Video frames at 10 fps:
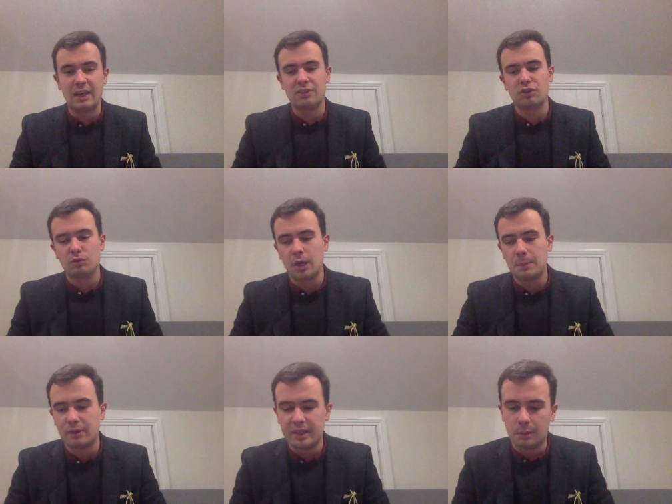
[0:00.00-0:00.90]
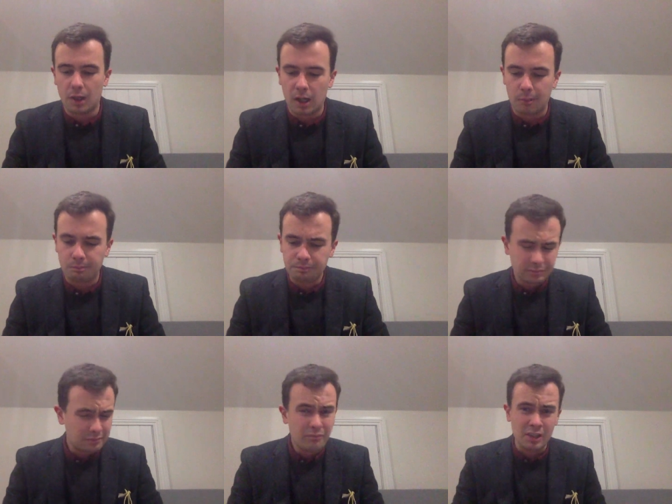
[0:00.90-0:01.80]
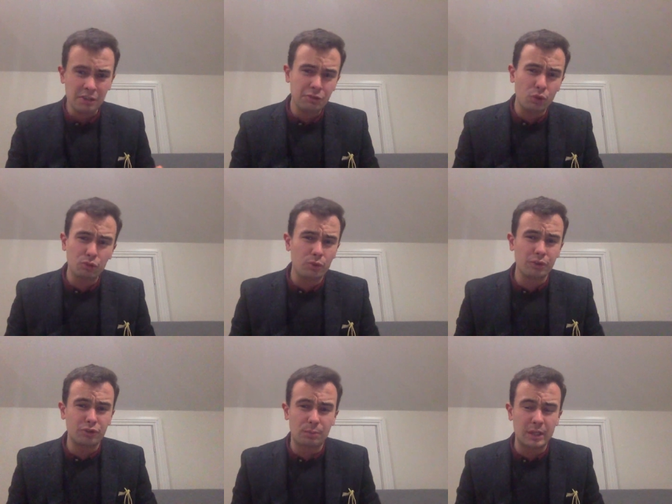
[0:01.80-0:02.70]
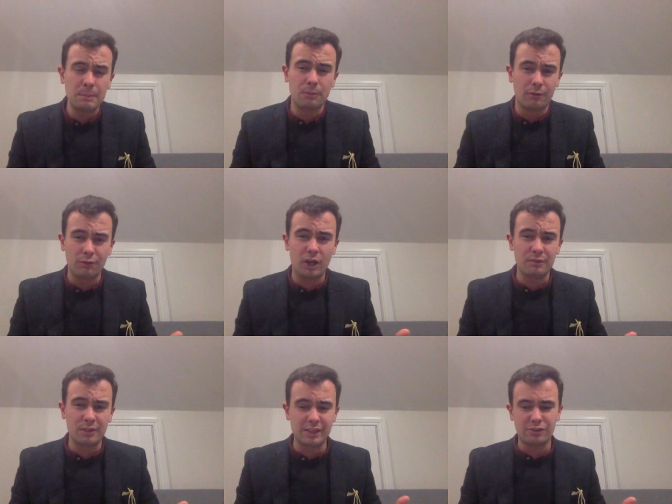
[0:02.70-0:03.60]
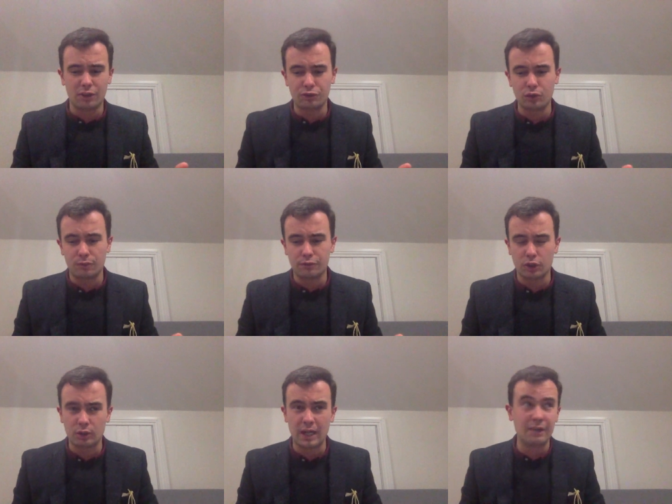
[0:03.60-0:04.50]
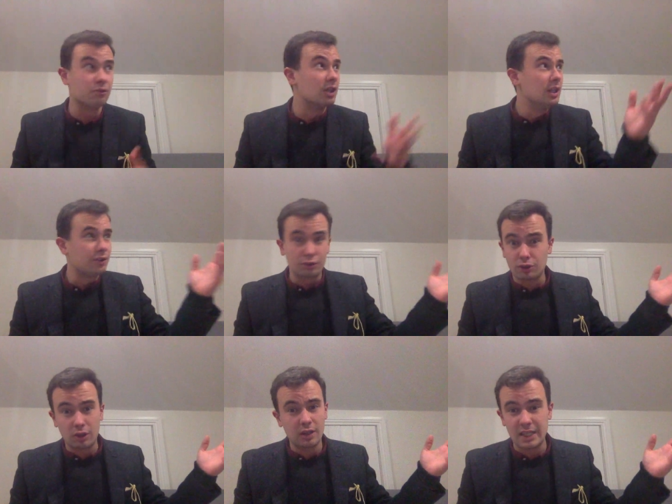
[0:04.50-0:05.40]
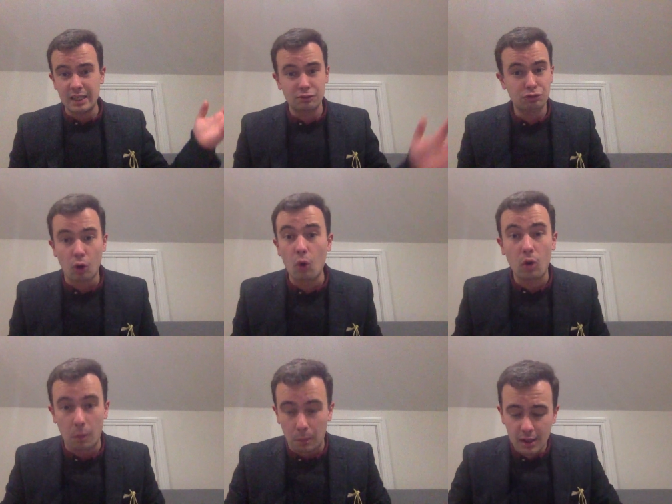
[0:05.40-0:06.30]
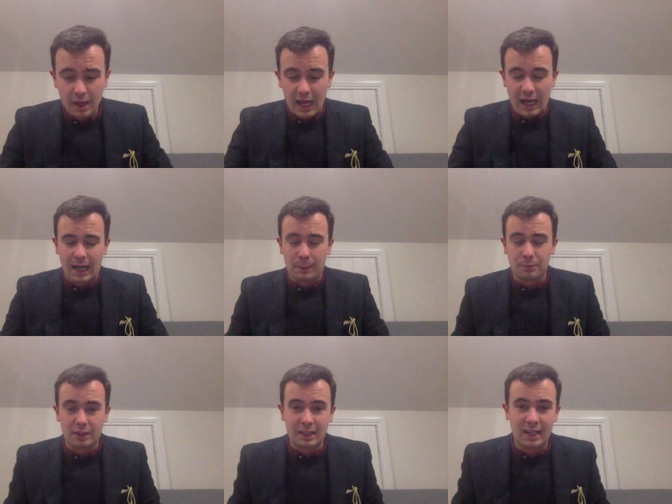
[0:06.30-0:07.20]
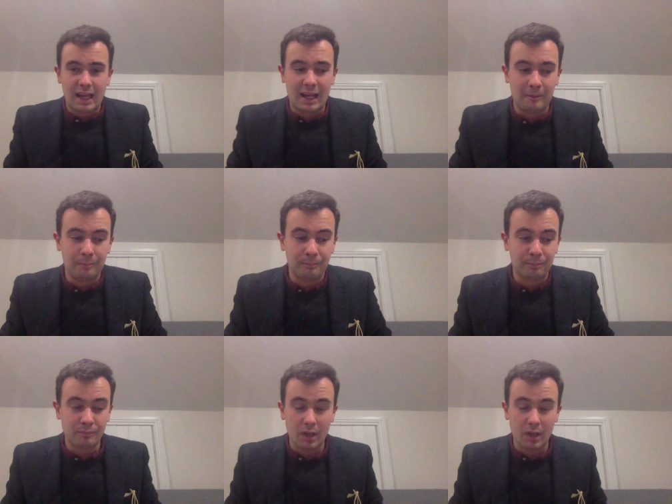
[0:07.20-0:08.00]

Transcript: fences might bring him on. His horse won the Supreme by five lengths on softer ground. There's currently a storm uh, happening um,